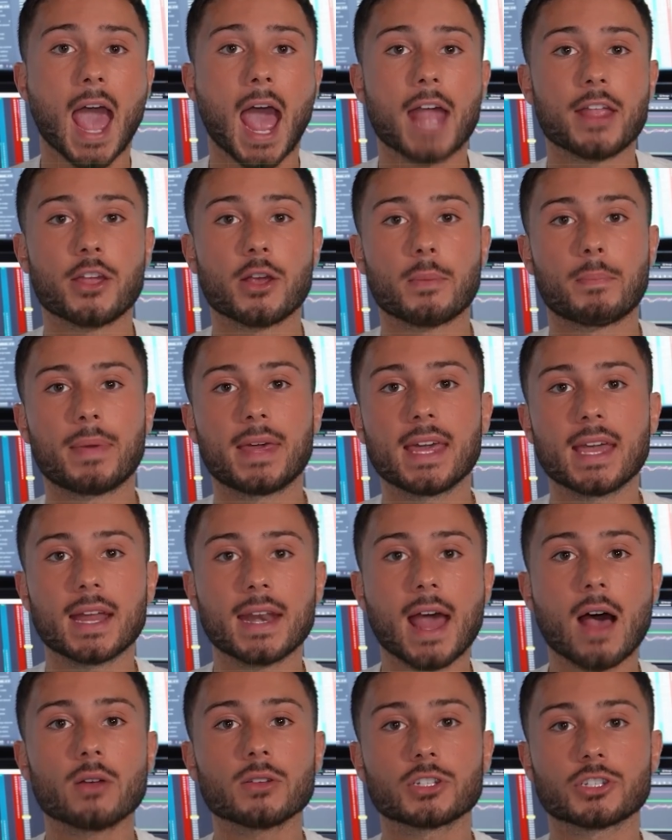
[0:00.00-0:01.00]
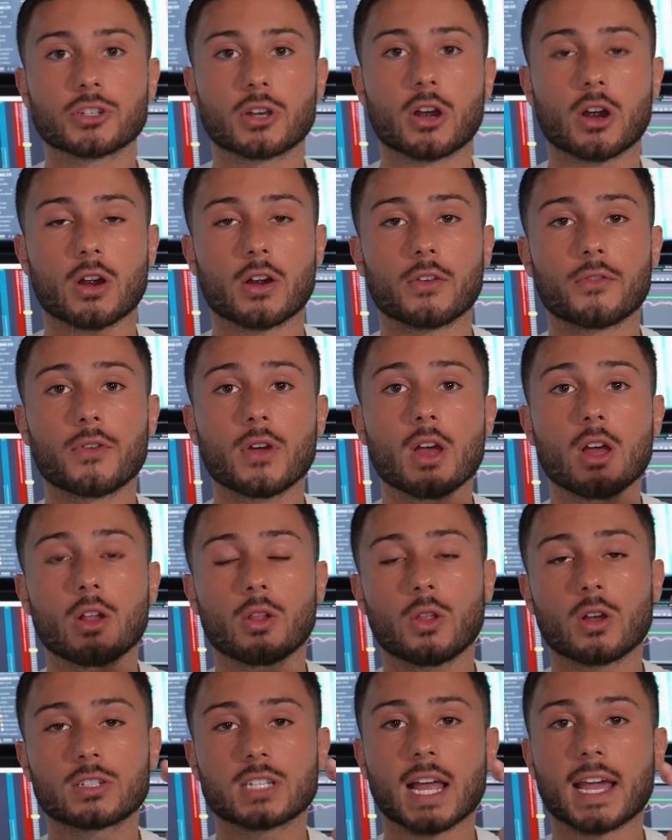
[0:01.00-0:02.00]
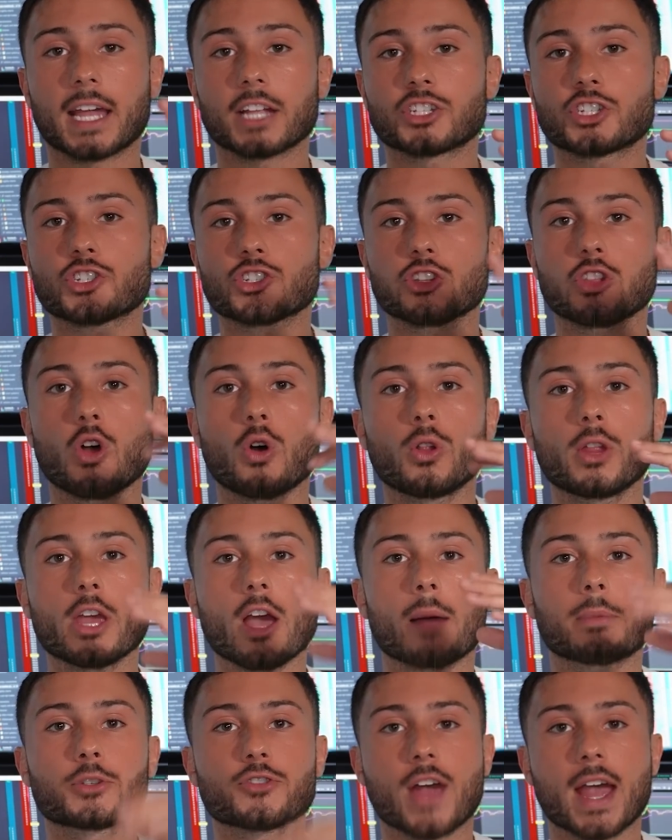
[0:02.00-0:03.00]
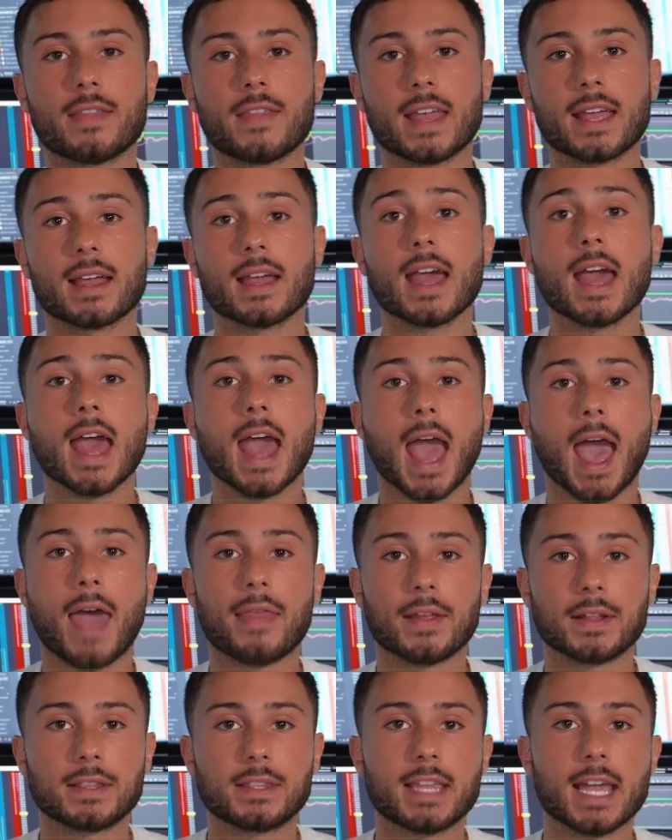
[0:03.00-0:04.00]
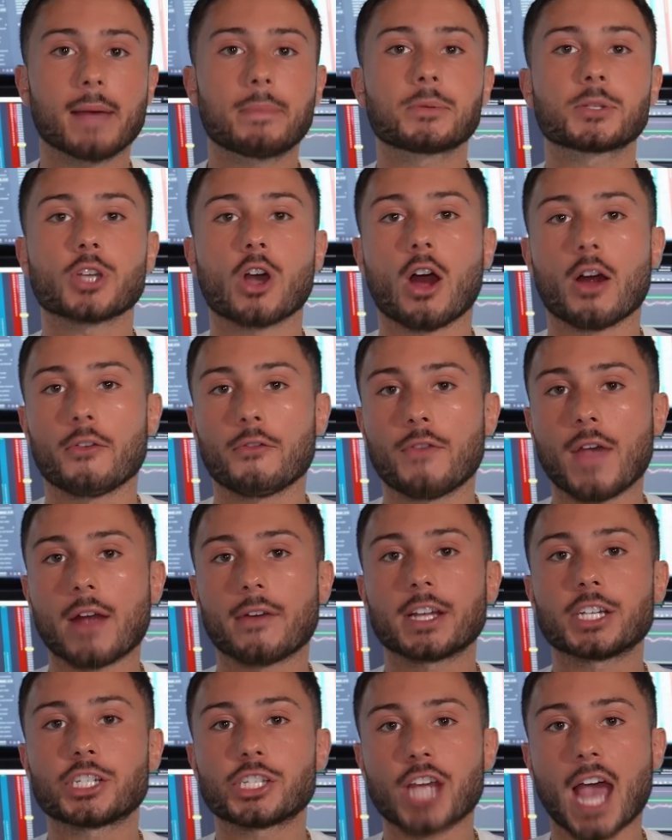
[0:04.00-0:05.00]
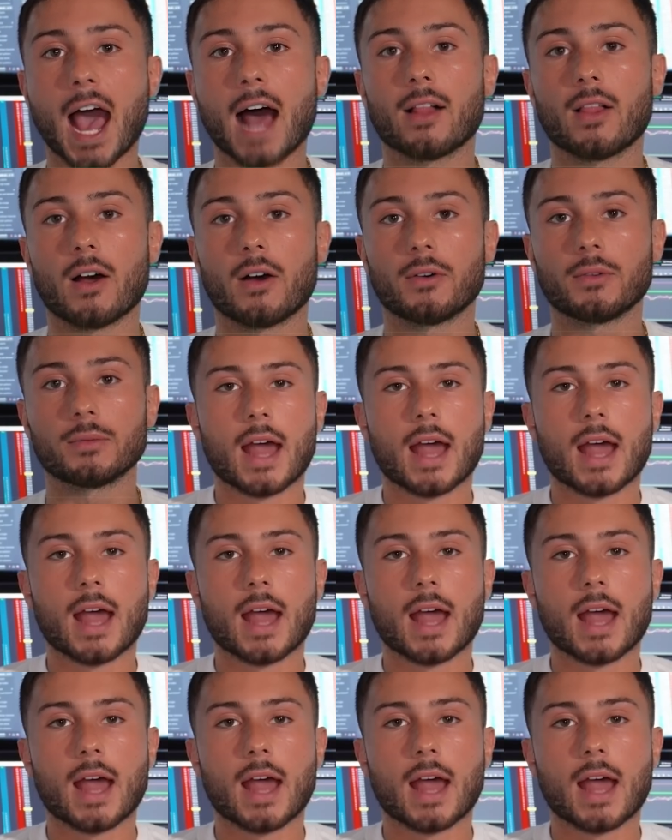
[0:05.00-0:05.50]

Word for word: and your P&L curve looks like it's slowly uptrending and the dips are very shallow.